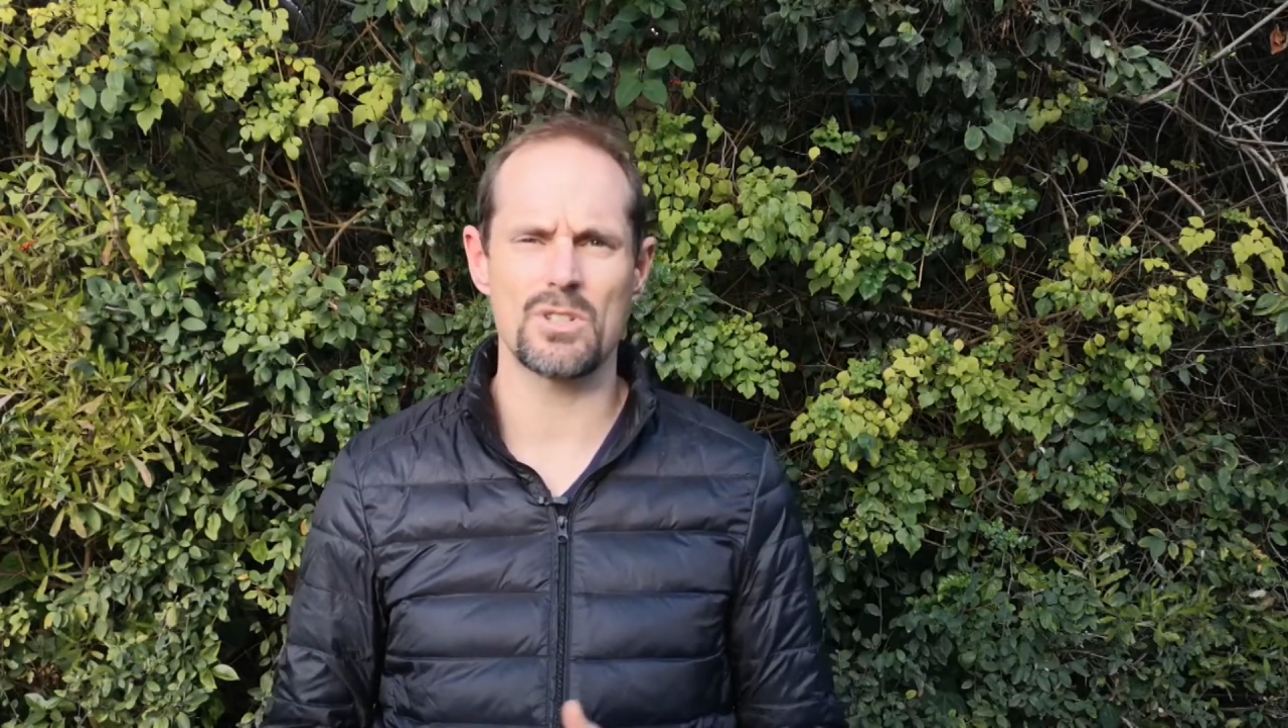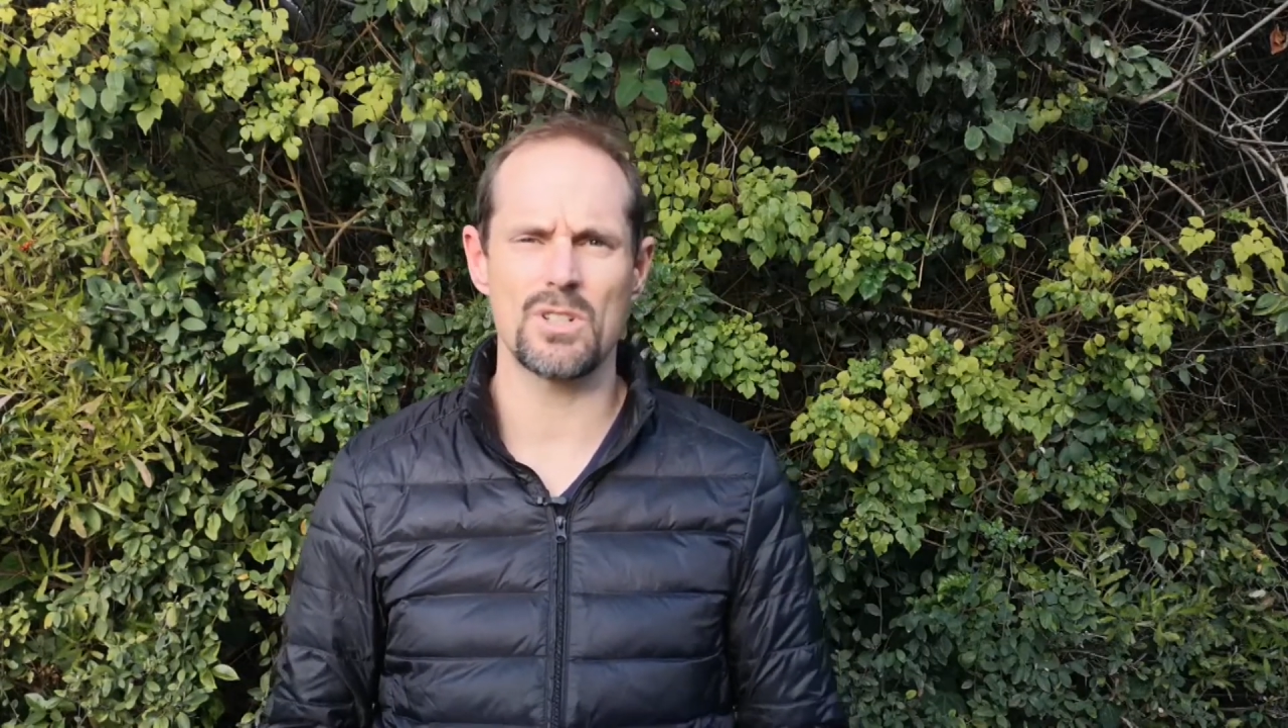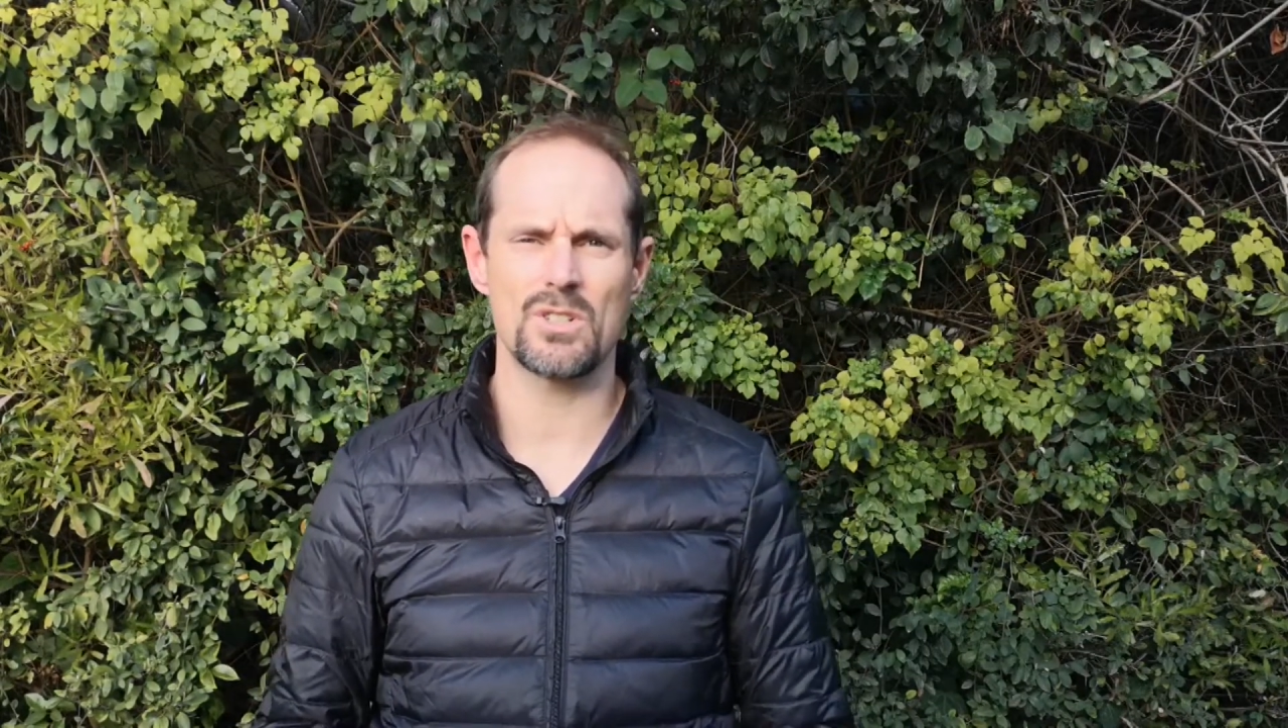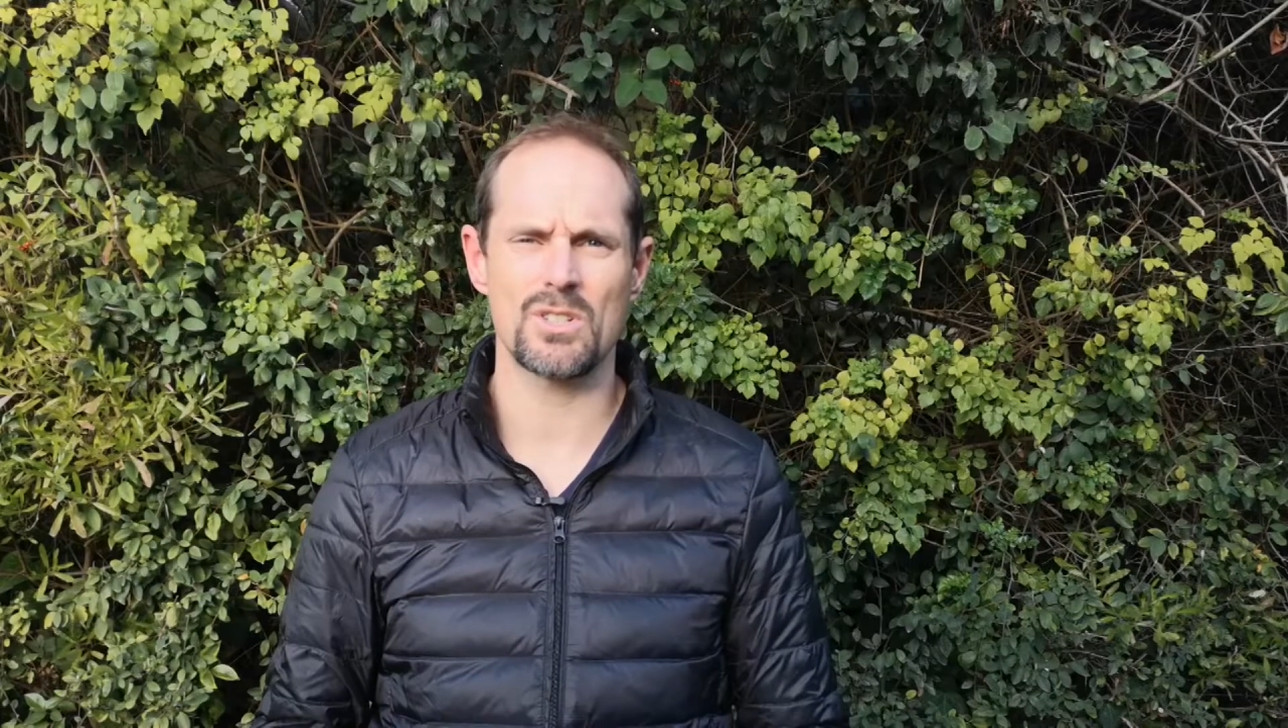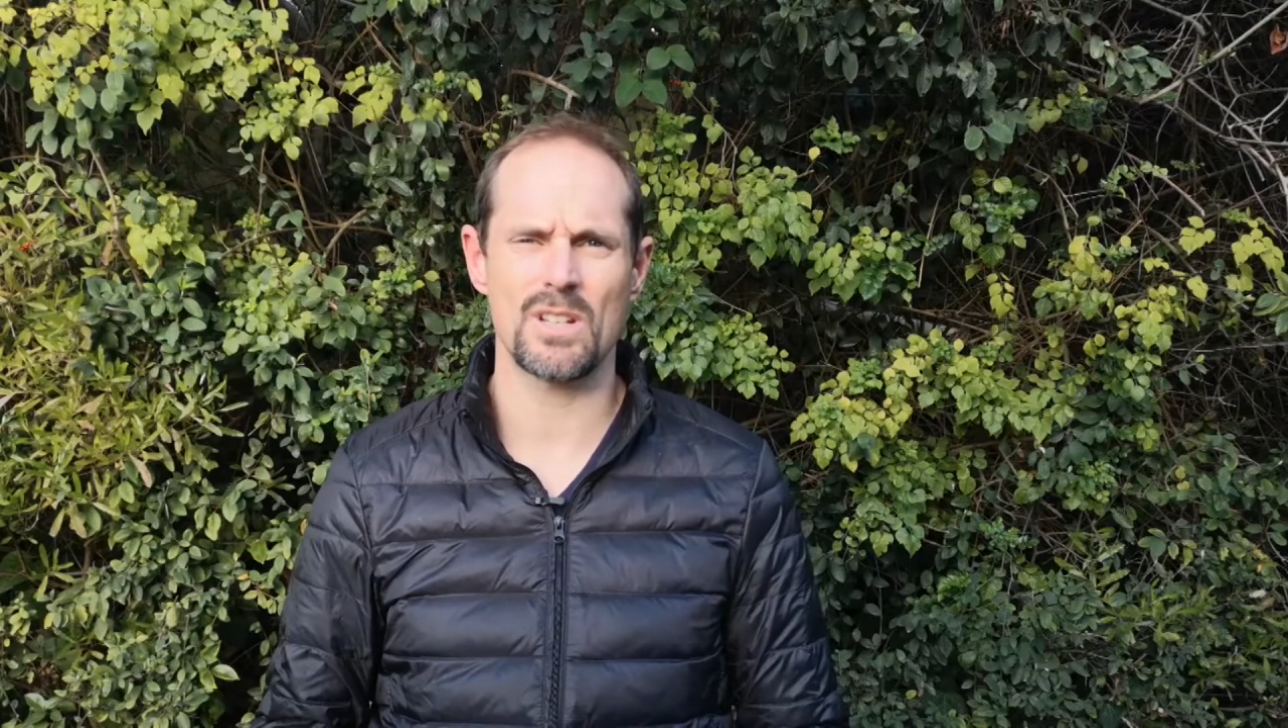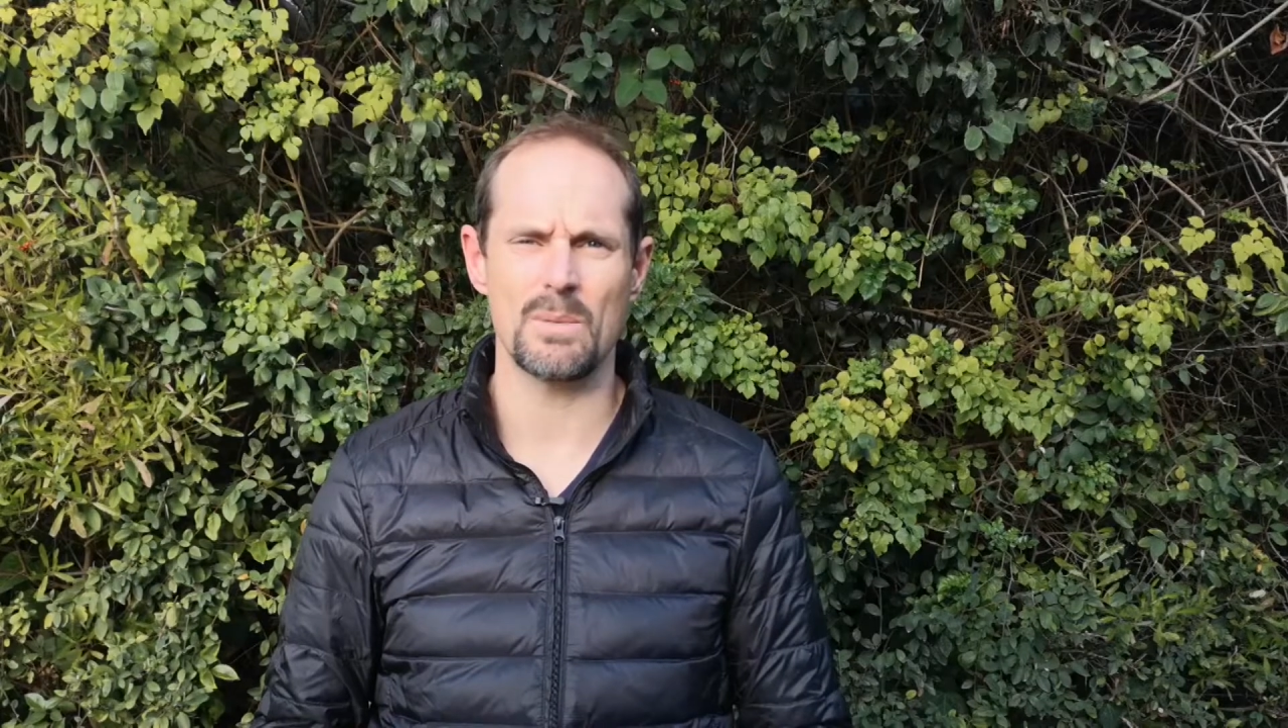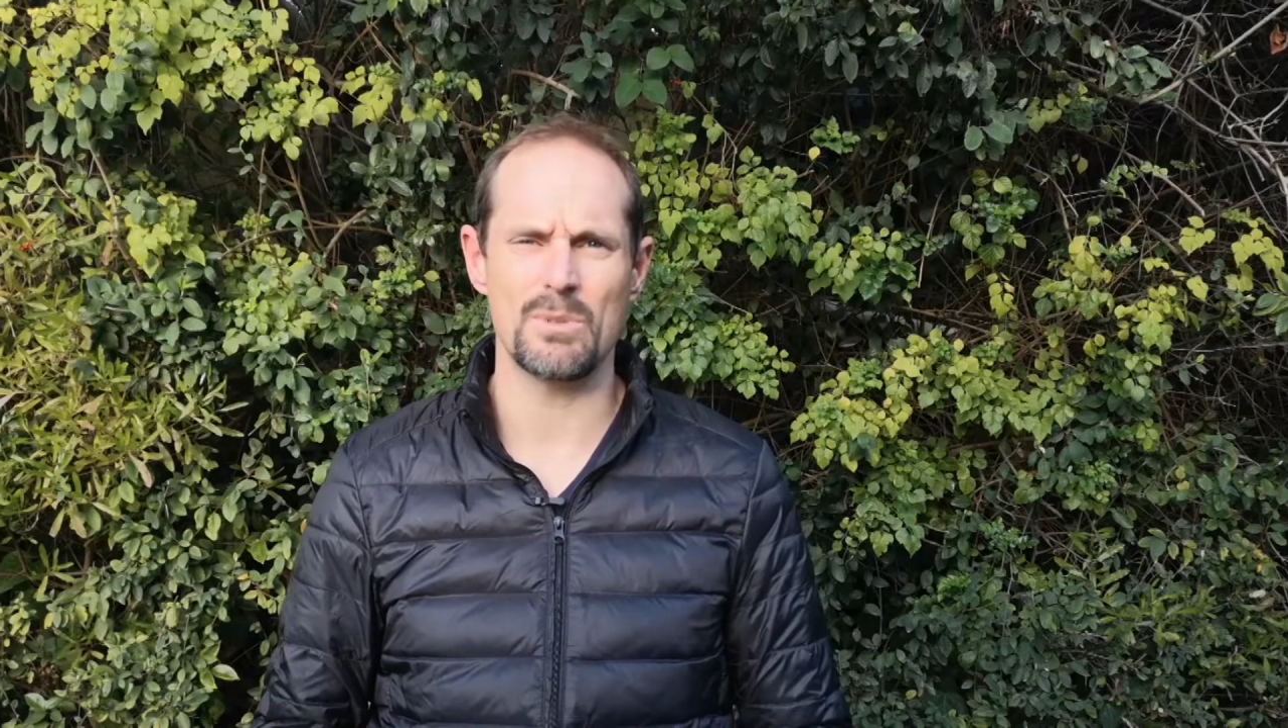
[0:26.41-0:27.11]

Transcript: church,